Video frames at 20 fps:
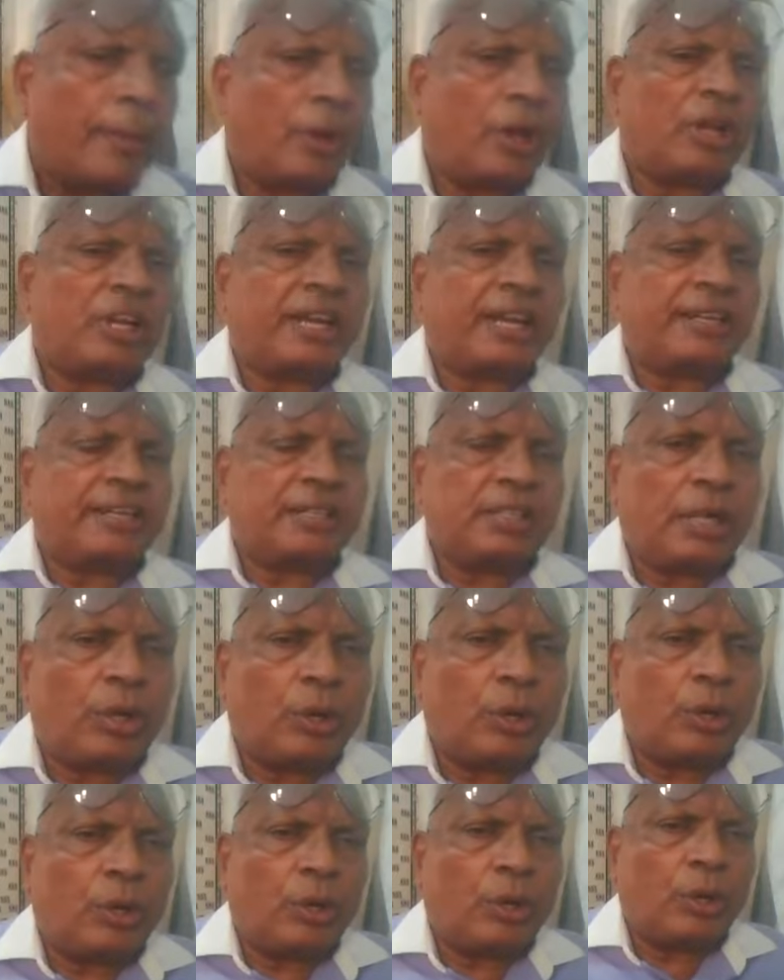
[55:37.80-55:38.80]
All right,
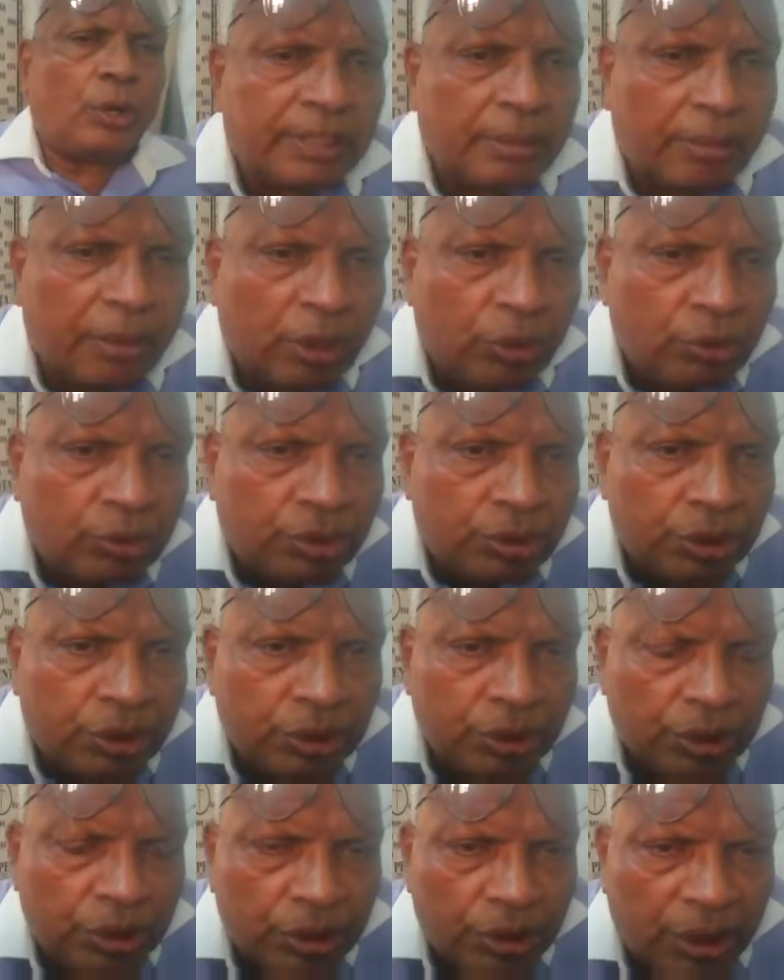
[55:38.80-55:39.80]
now is about
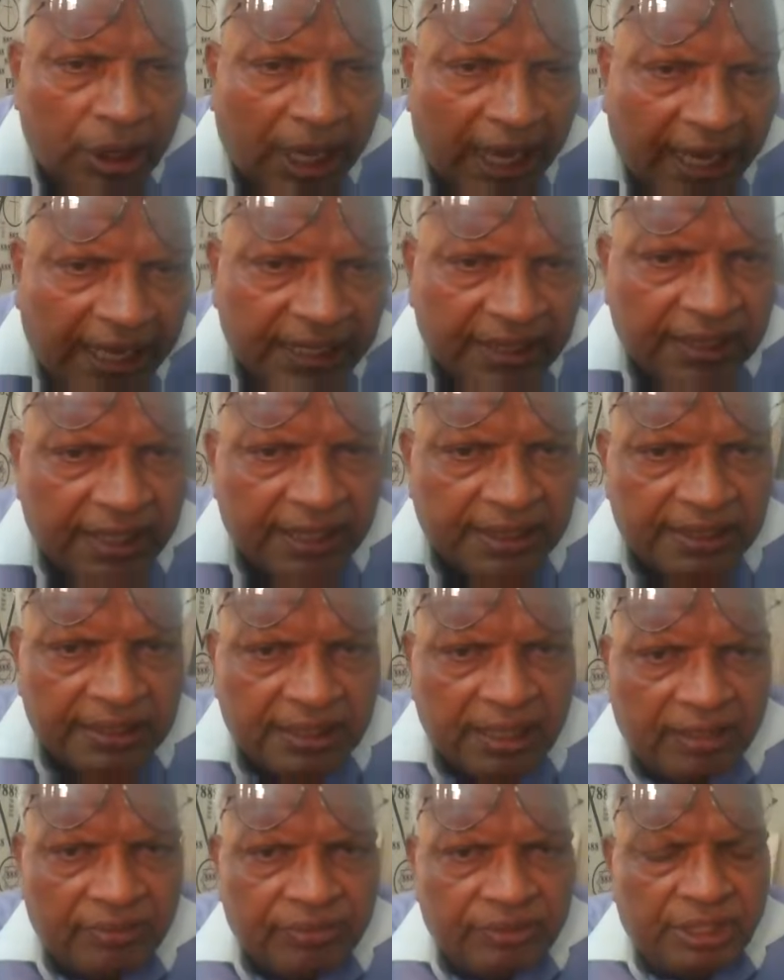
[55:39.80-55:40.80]
health and
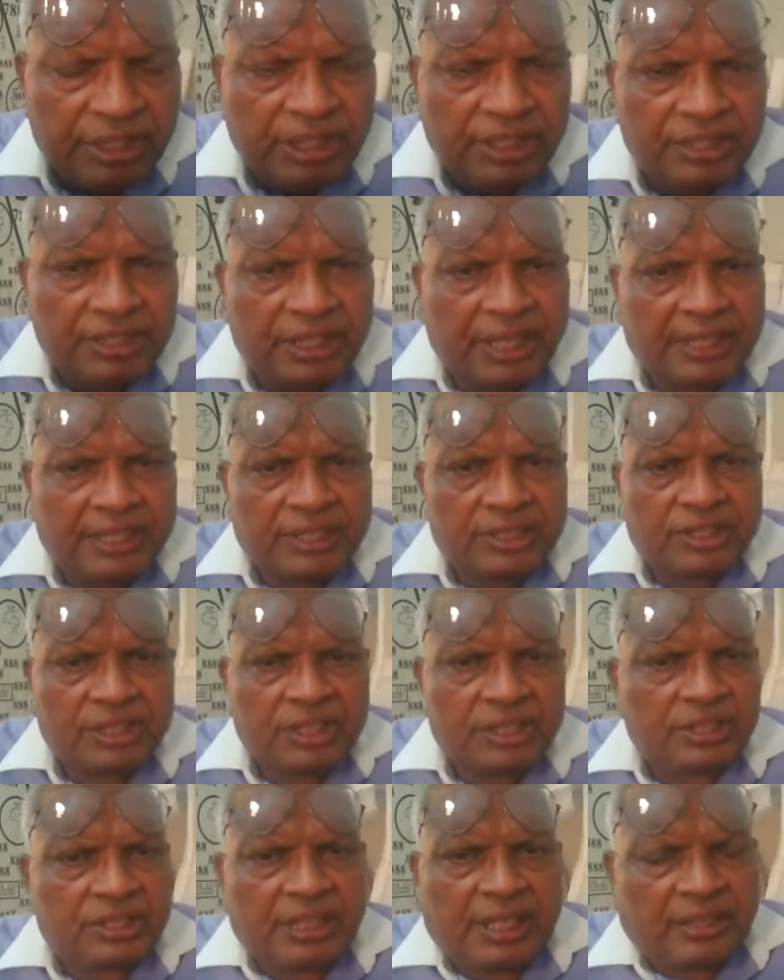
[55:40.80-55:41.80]
safety
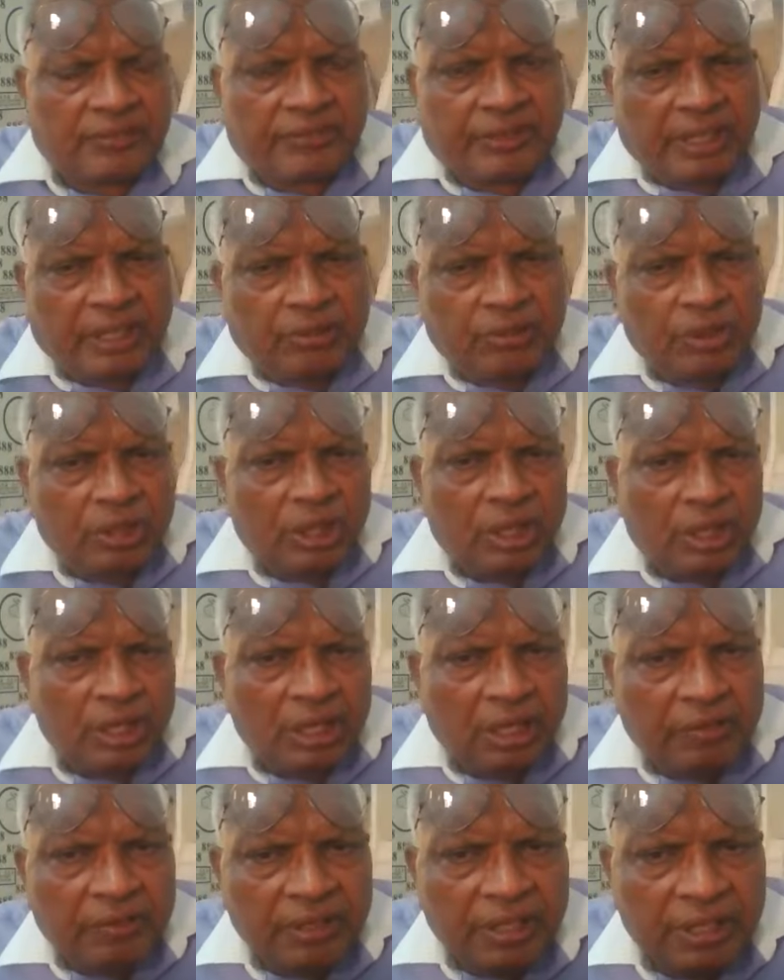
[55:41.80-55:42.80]
statistics that we have
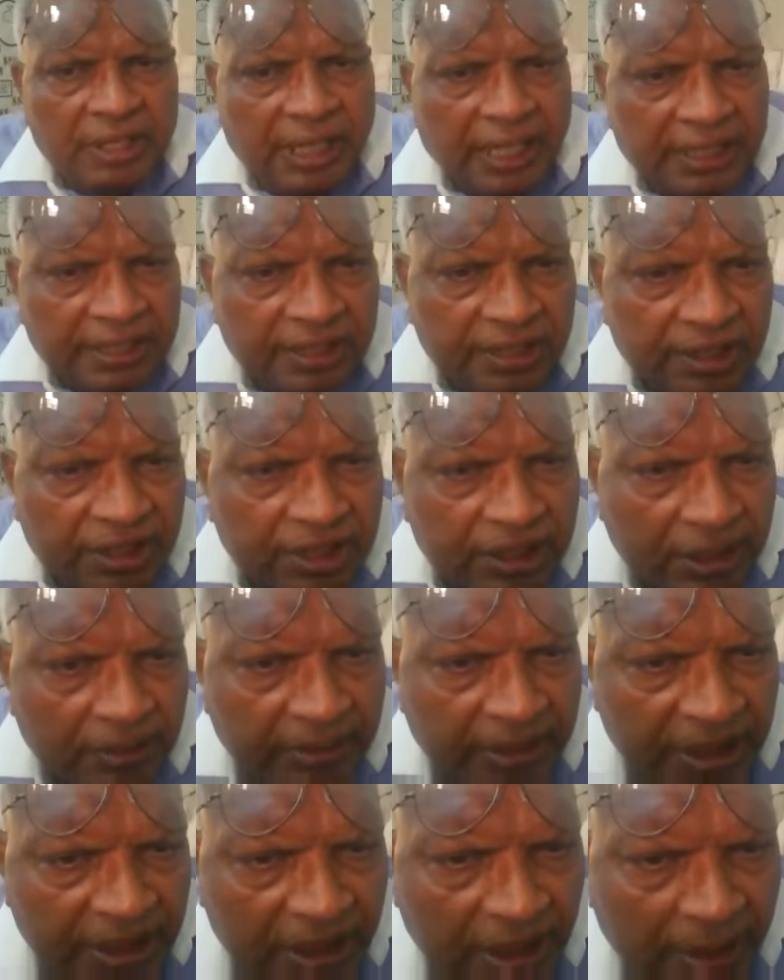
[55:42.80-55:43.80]
covered in health
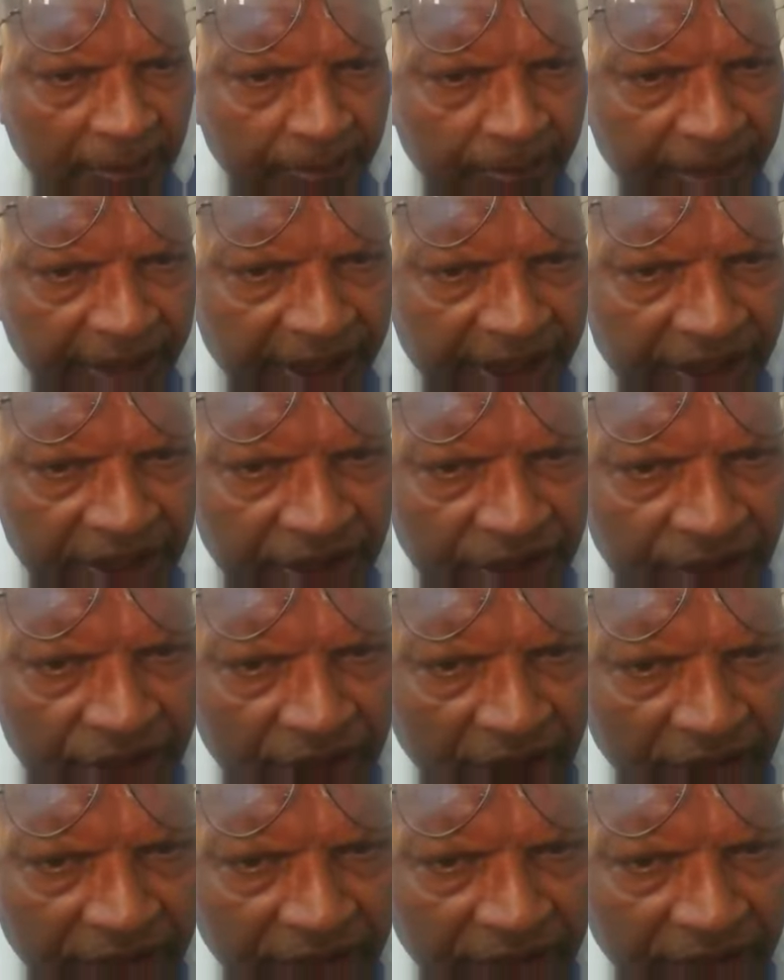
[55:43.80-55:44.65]
system and comparisons